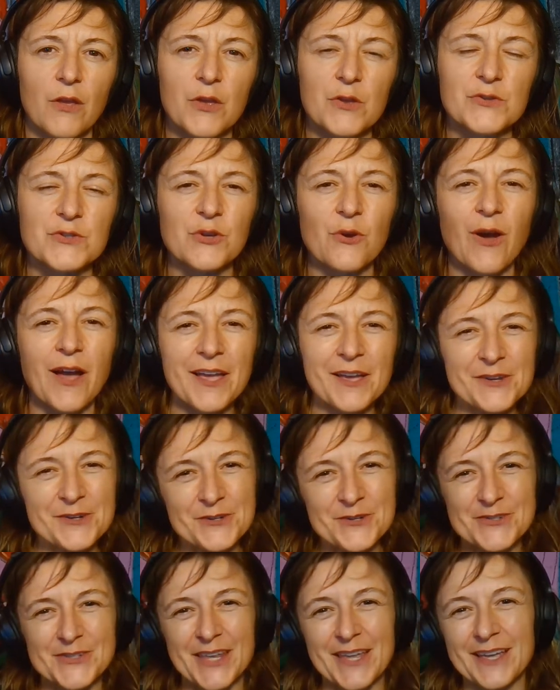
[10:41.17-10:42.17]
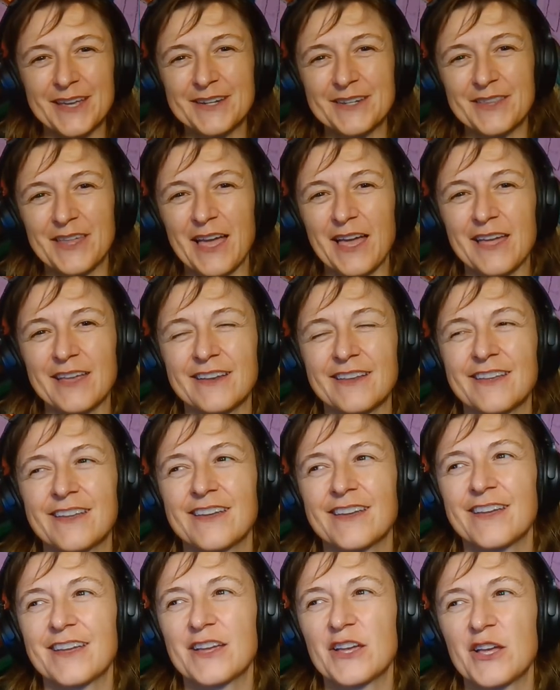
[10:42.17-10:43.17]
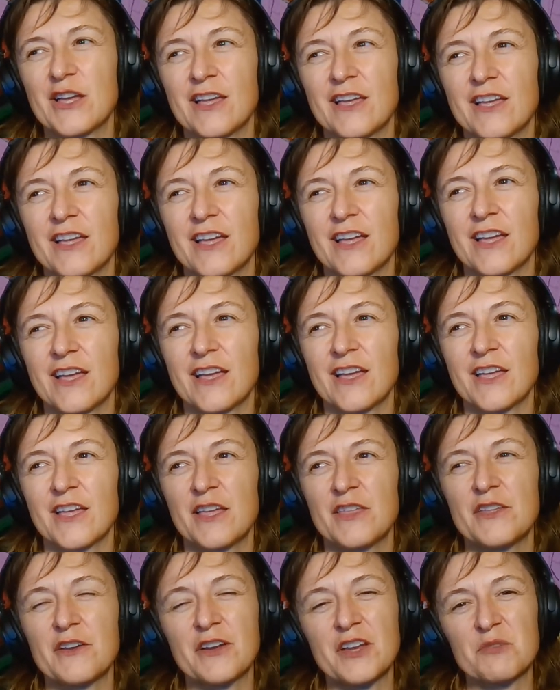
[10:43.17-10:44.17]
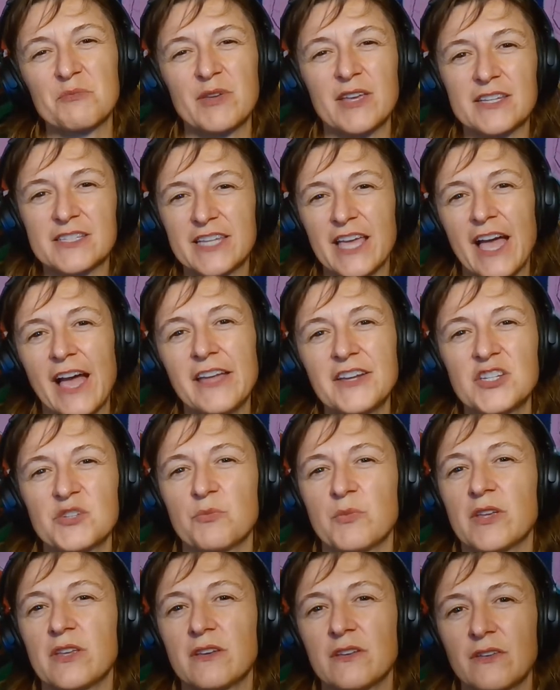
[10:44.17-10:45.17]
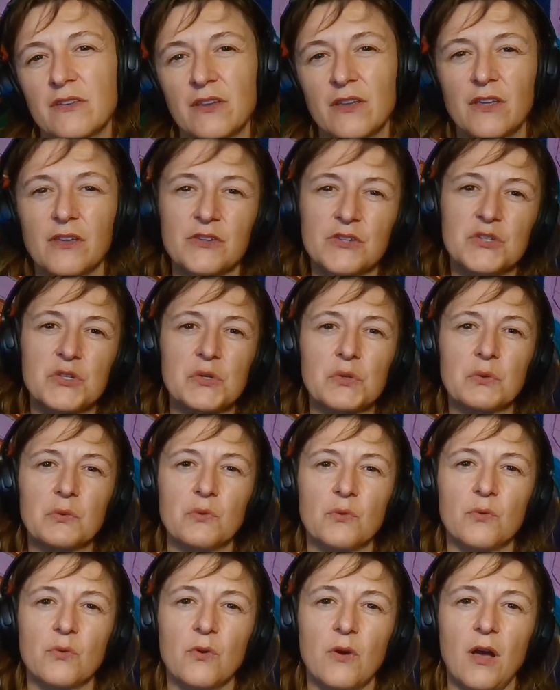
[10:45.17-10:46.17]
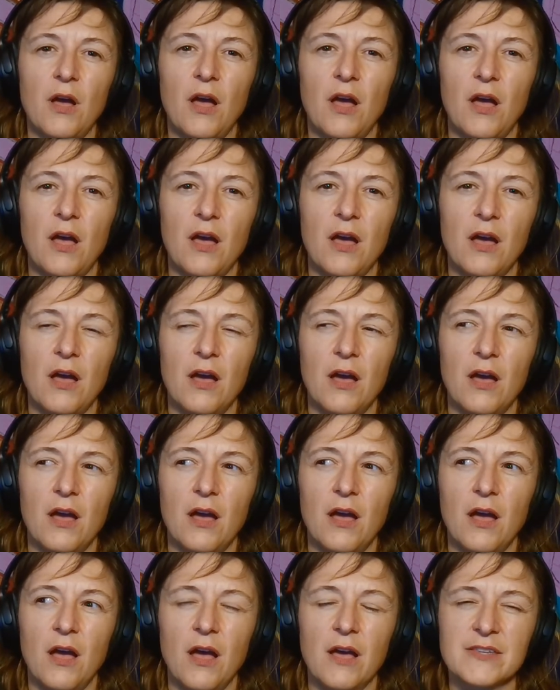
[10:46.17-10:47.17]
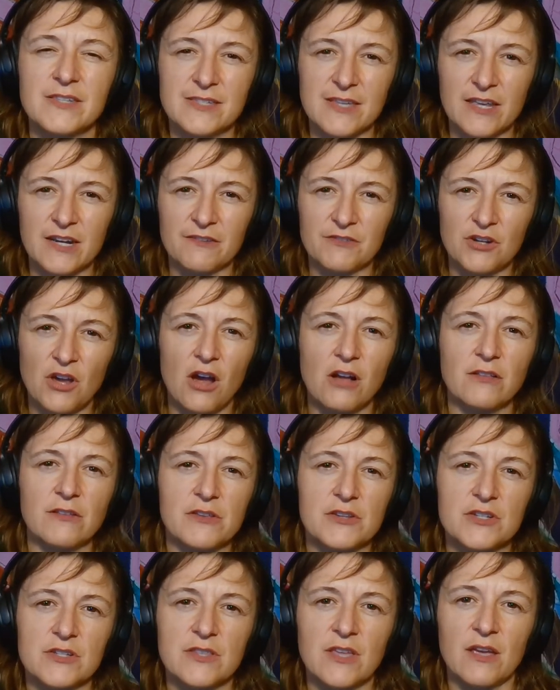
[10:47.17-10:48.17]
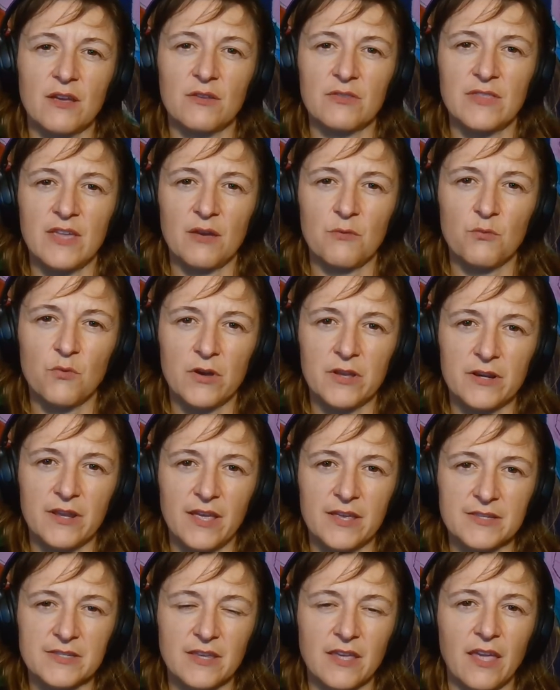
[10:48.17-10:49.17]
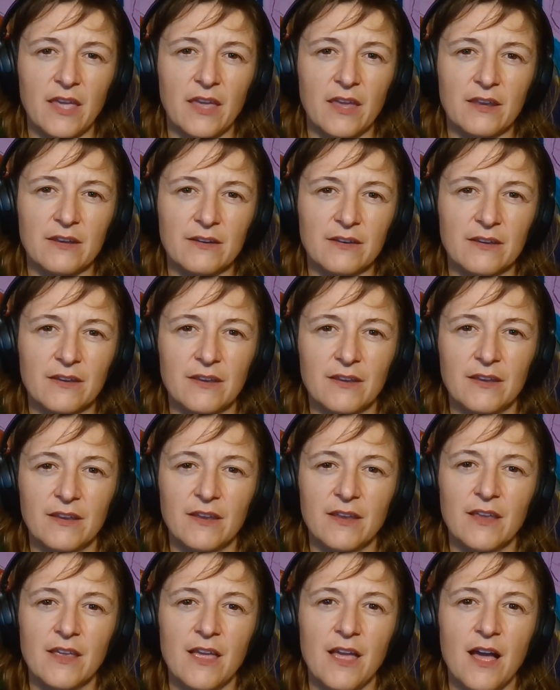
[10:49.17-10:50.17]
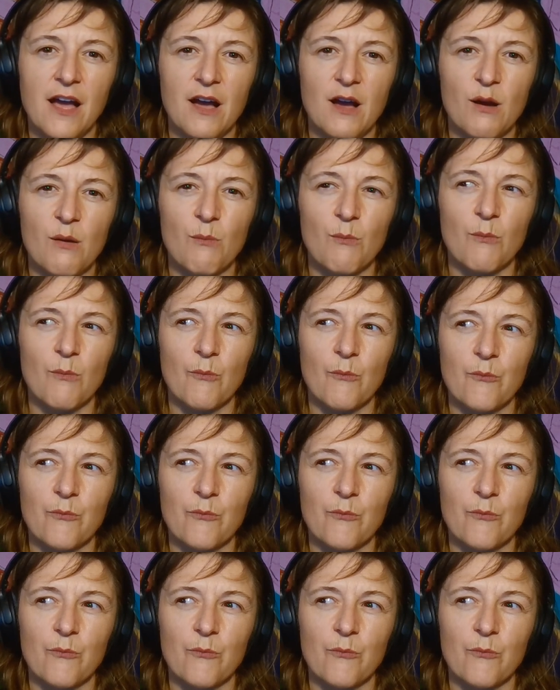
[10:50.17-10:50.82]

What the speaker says: So I understand that there can be attachment to a set of knowledge that one has gained. But